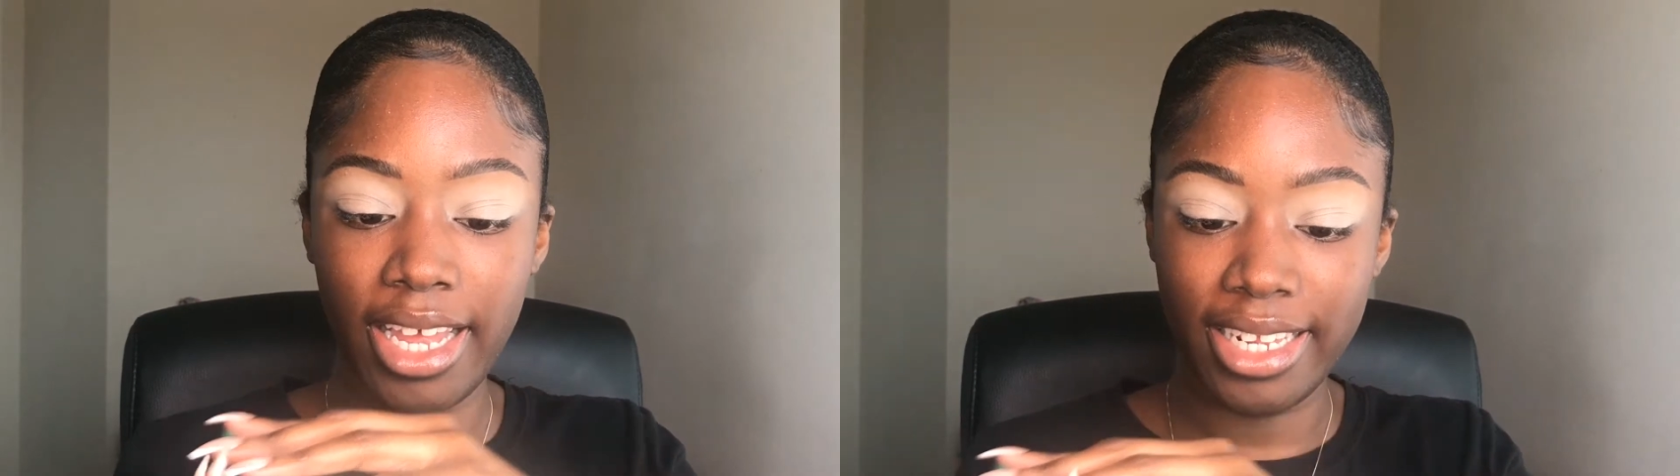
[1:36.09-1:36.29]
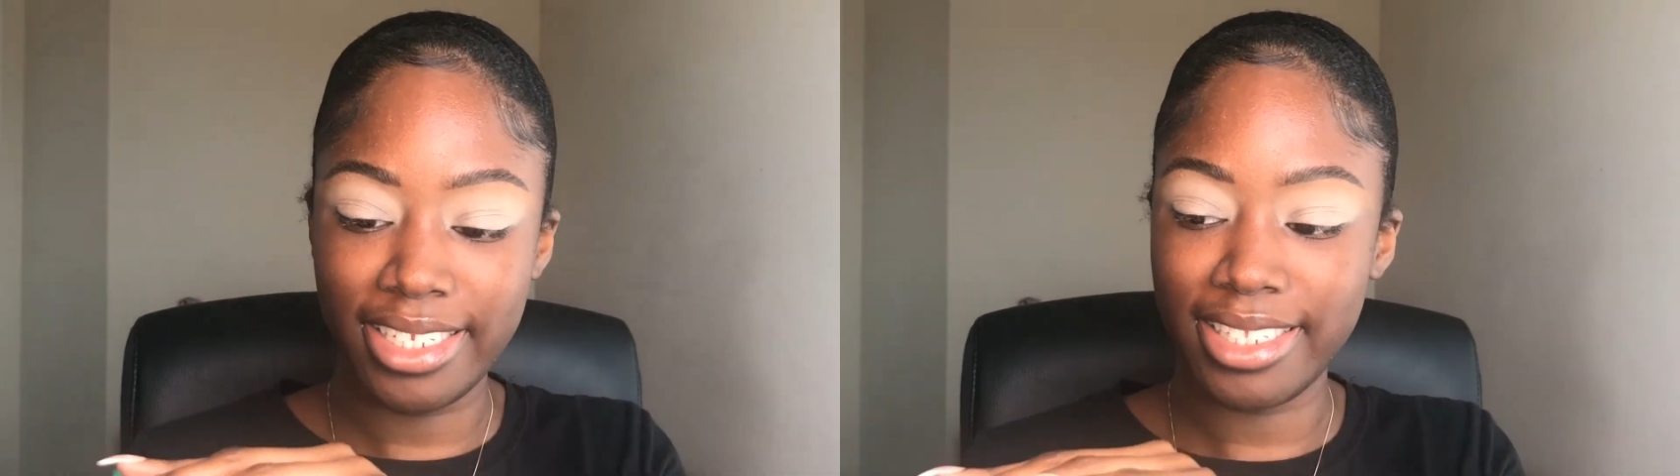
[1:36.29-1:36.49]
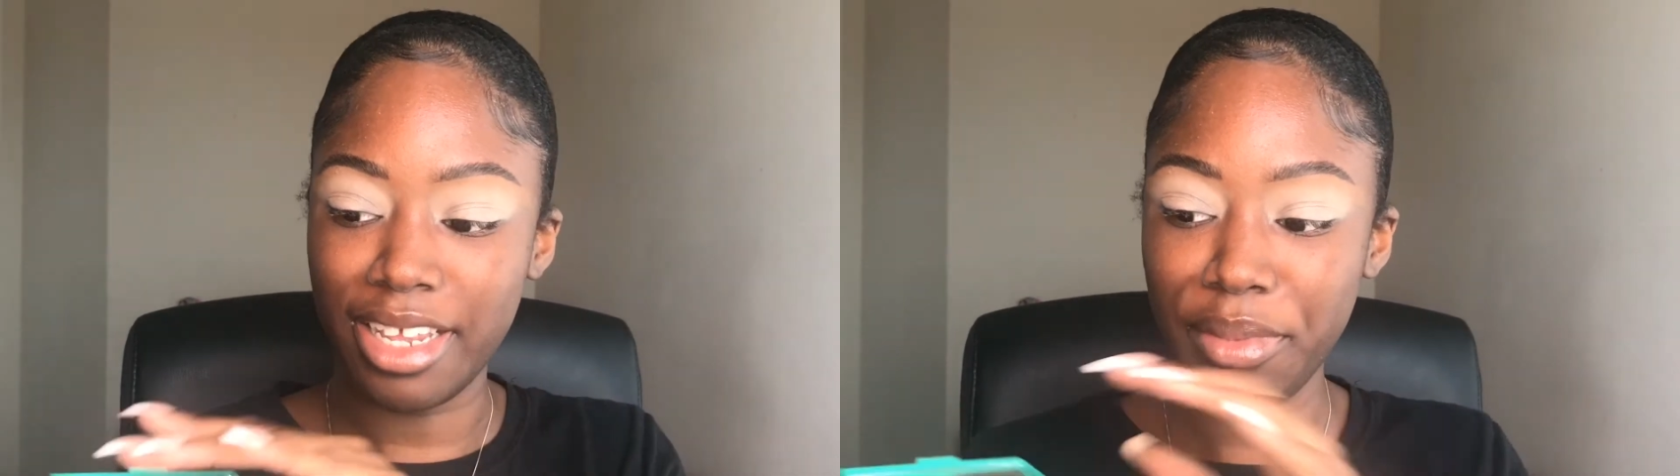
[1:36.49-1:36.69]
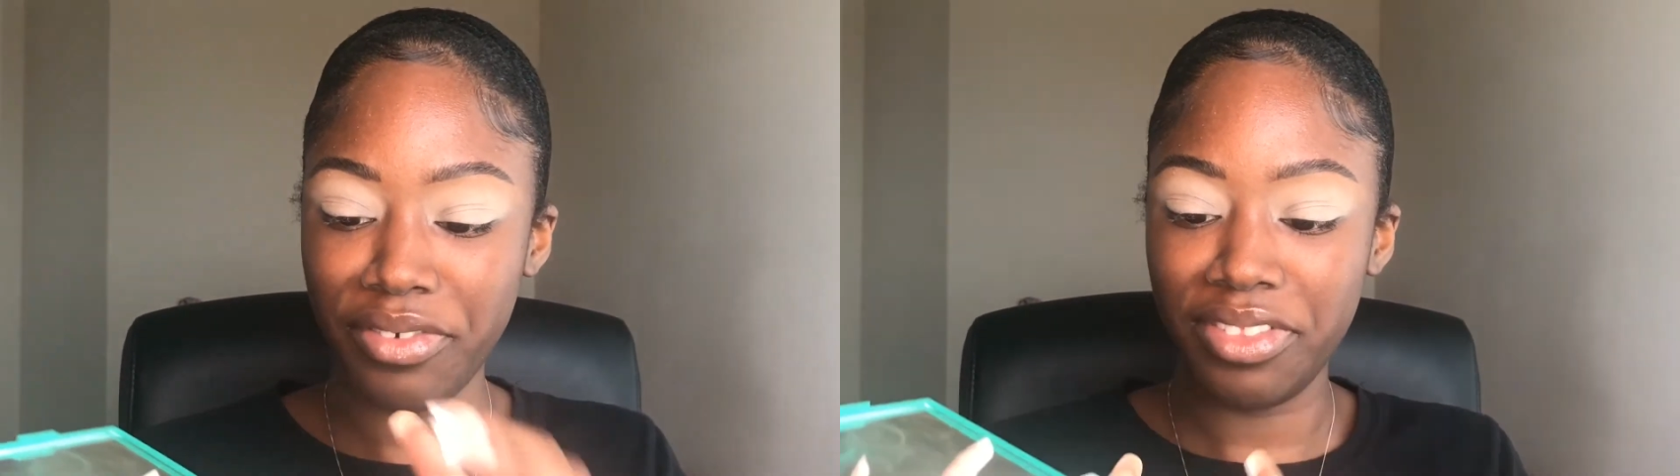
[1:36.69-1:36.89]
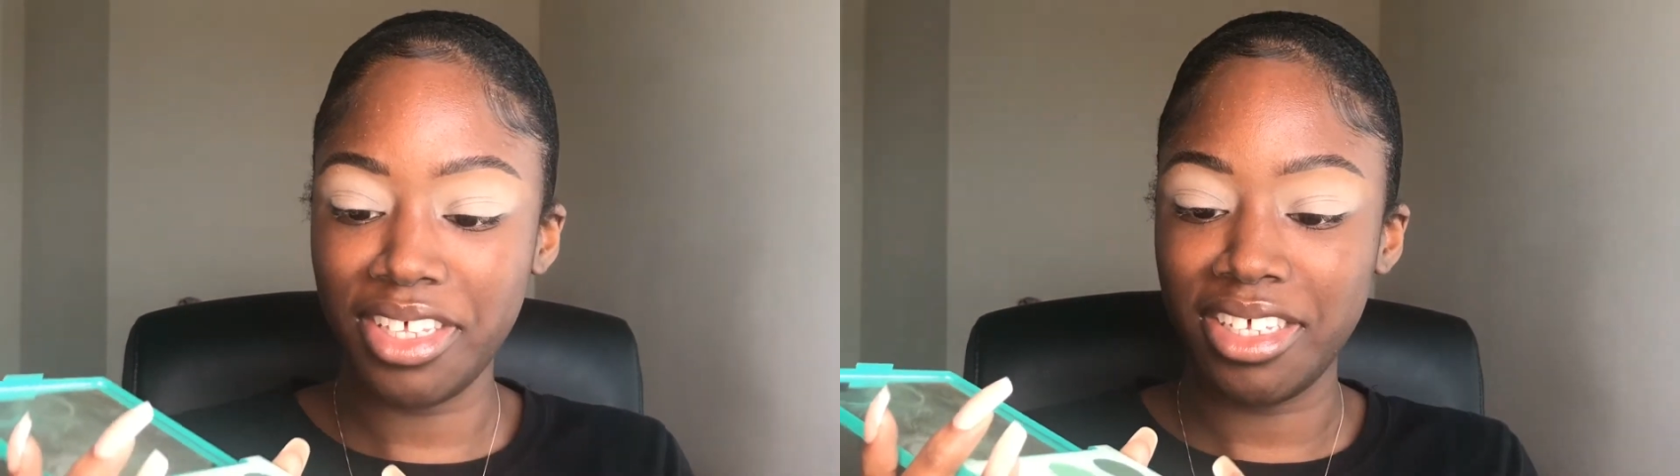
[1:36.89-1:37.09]
and some
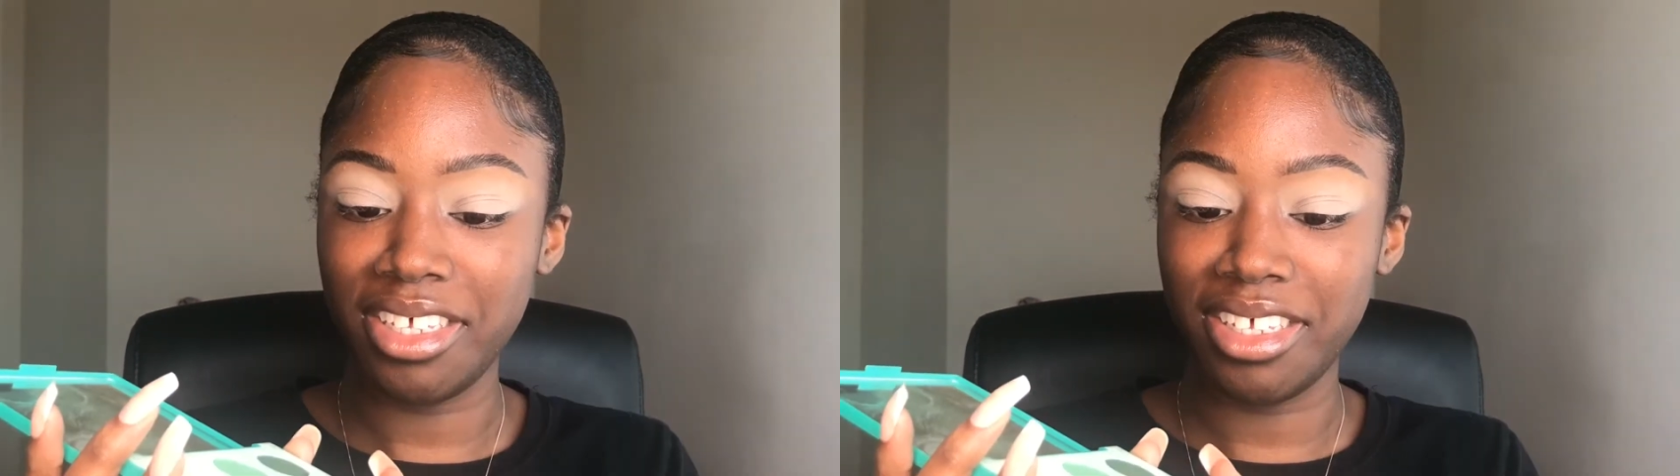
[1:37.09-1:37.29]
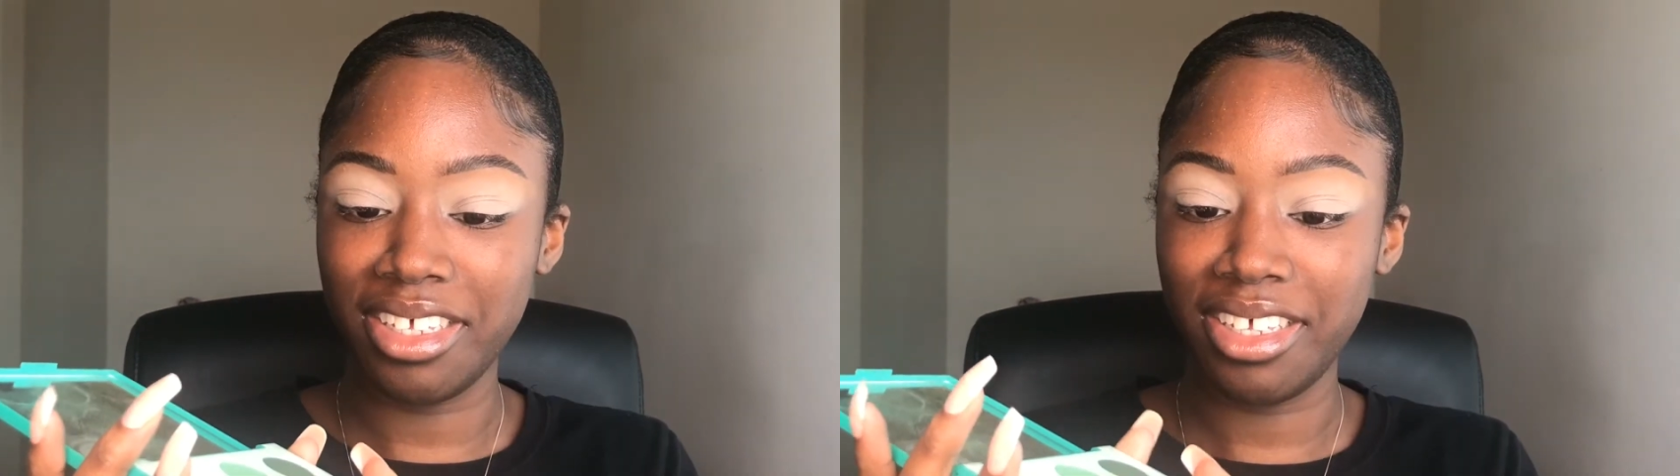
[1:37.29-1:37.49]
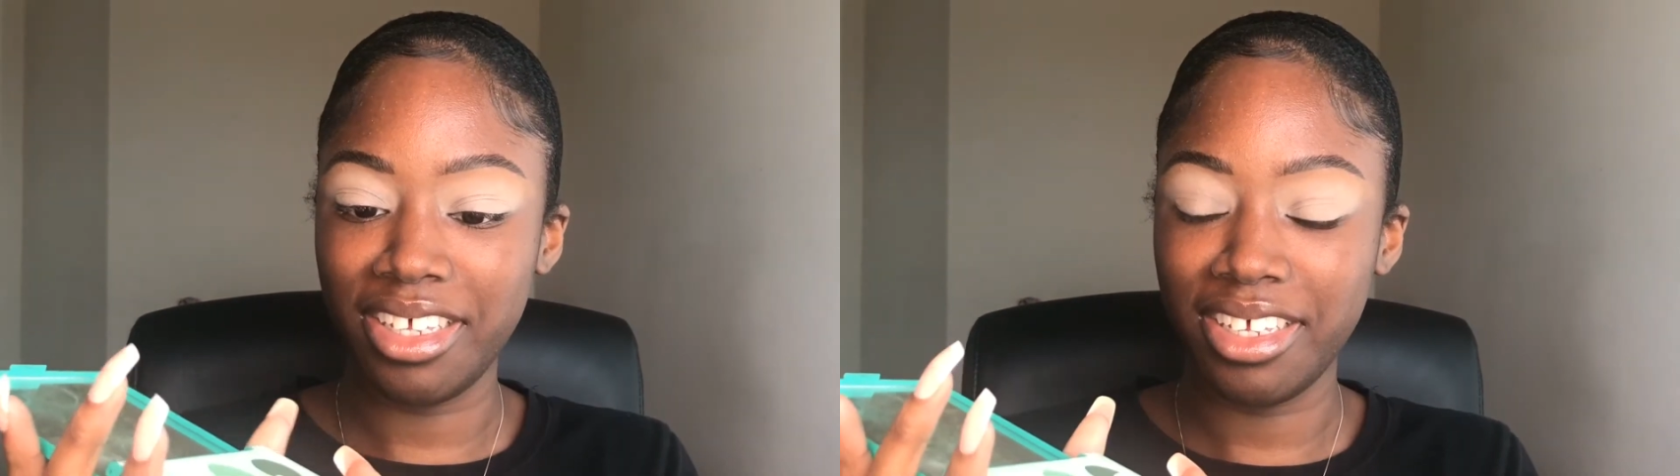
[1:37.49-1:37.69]
of the